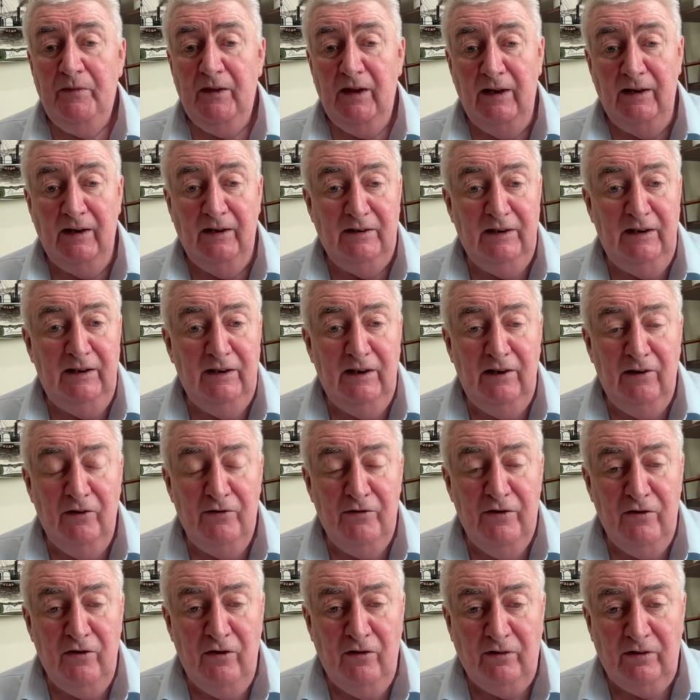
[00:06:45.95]
And indeed here in
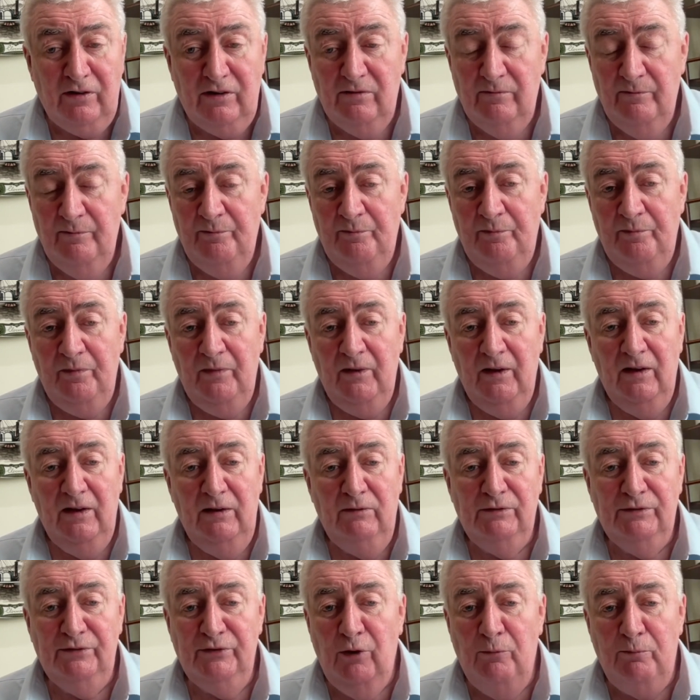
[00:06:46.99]
New York, there
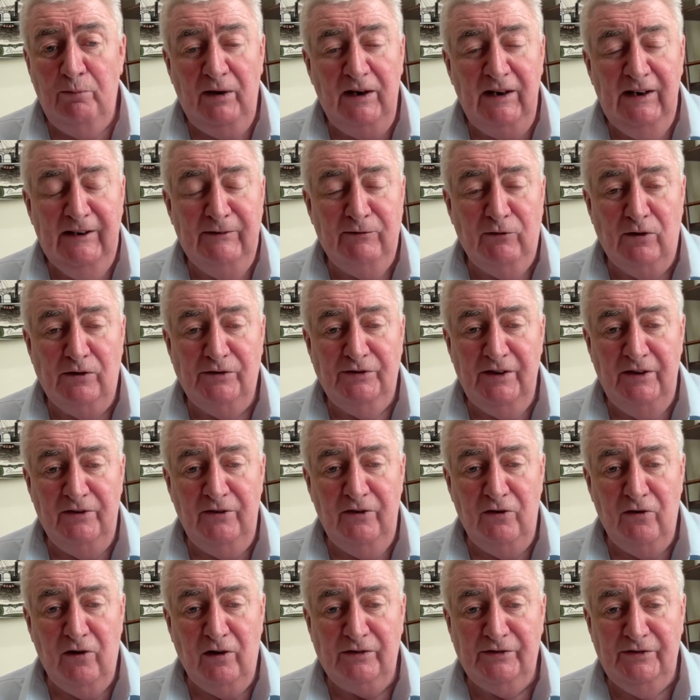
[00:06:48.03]
was no police force in New
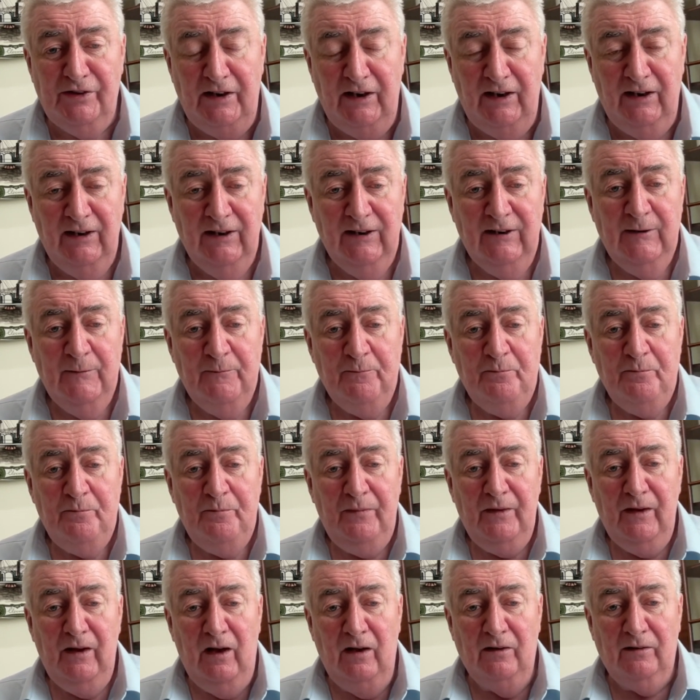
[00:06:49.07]
York City
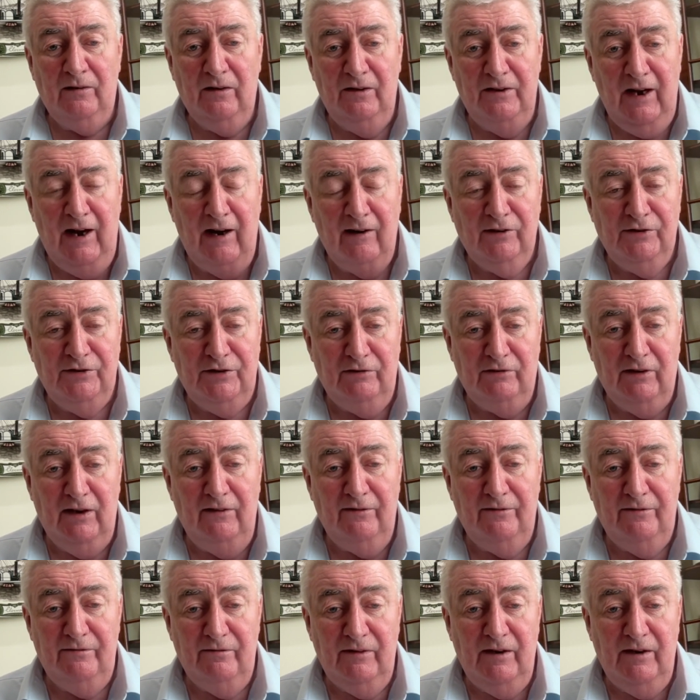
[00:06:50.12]
until the Irish arrived.